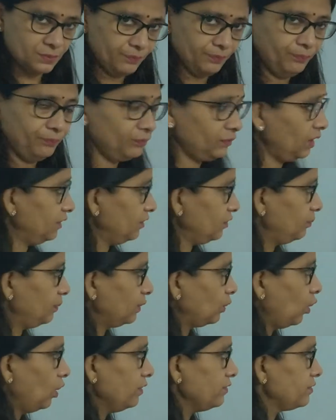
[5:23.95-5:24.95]
It is
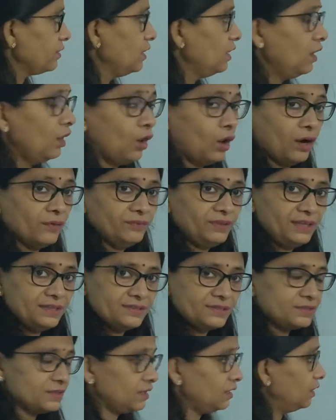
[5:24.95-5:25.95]
because of
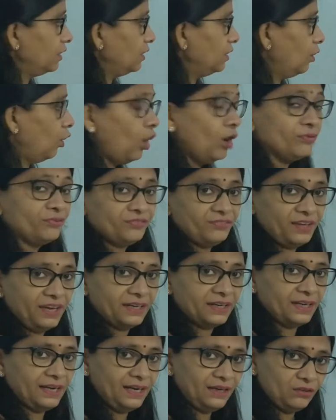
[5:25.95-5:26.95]
this
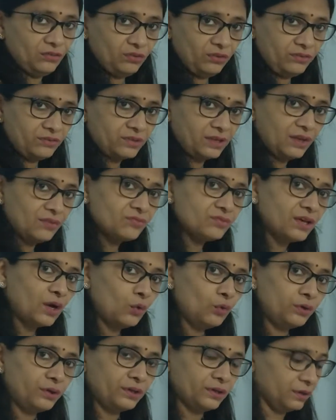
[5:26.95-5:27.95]
offset. It just gives
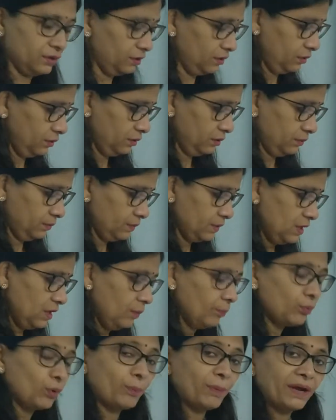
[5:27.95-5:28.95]
out
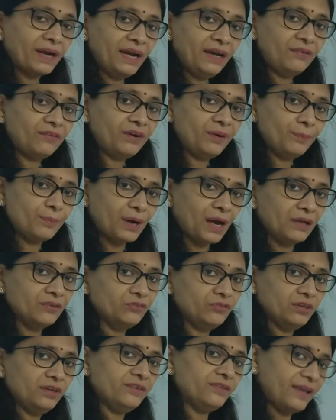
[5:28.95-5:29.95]
propagatory
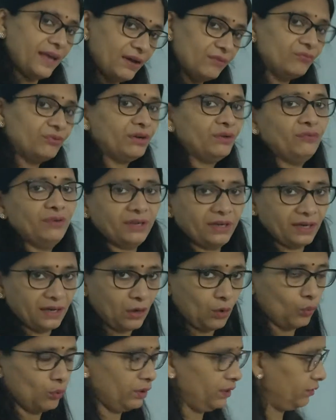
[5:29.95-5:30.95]
branches everywhere
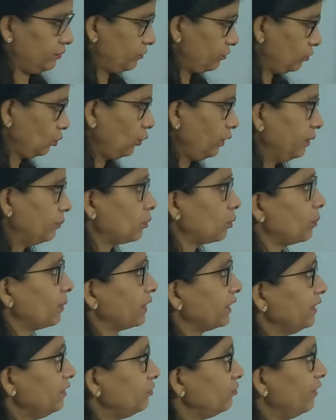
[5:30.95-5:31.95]
around it. So it
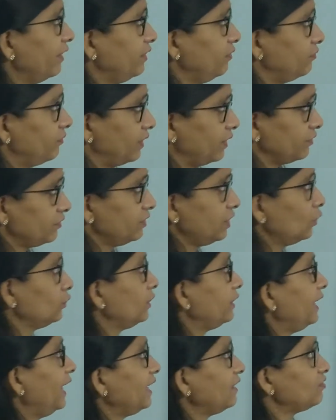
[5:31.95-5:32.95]
propagates very fast. Now
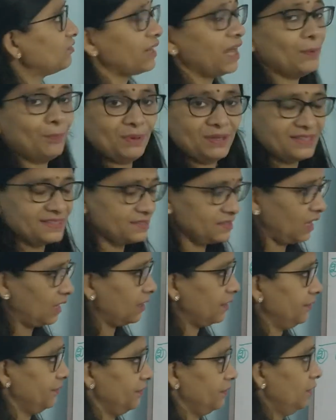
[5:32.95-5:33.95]
the next type is
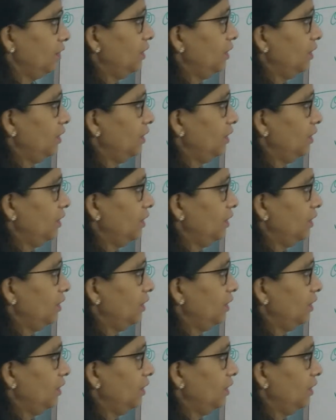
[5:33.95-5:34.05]
sucker.